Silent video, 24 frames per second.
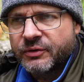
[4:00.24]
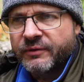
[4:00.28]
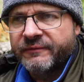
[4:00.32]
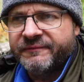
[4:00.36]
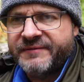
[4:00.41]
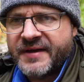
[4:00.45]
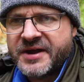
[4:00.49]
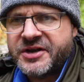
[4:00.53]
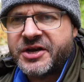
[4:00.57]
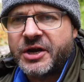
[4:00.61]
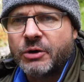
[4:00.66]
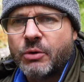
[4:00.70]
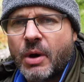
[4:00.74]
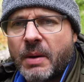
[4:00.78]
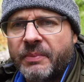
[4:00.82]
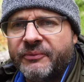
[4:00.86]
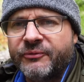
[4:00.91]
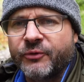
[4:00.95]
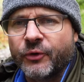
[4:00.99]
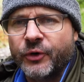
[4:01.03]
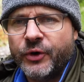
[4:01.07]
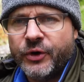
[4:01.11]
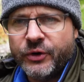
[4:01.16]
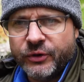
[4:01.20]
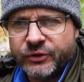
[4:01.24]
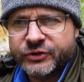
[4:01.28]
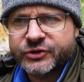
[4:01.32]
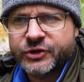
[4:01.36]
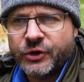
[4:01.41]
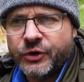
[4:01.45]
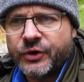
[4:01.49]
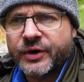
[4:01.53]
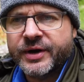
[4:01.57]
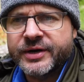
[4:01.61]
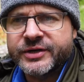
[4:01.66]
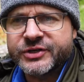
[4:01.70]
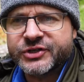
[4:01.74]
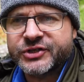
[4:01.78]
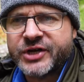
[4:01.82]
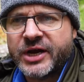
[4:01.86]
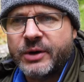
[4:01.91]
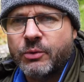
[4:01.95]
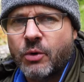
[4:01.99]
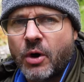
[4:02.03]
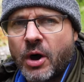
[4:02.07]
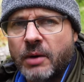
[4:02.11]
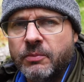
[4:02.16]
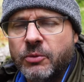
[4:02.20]
video up for you so you can see
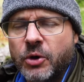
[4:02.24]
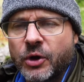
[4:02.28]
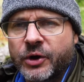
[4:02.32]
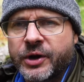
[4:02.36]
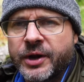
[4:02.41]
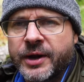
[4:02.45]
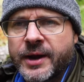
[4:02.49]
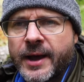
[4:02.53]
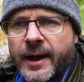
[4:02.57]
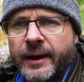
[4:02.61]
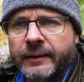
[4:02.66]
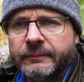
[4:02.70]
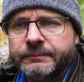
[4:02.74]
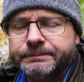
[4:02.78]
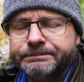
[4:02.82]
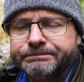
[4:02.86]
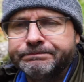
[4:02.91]
what I'm looking at.